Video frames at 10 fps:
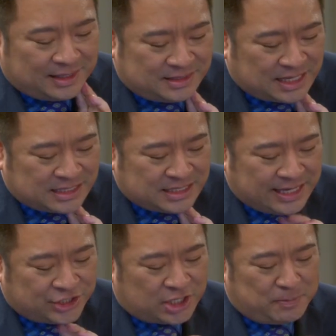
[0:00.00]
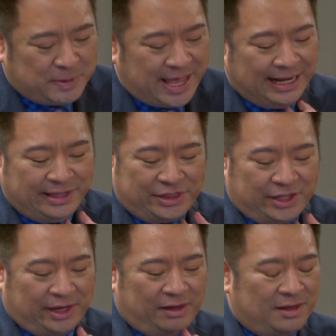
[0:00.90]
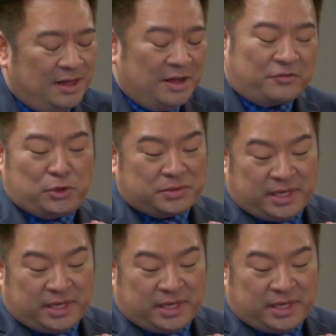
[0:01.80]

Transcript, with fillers: It says the itch could be anything, from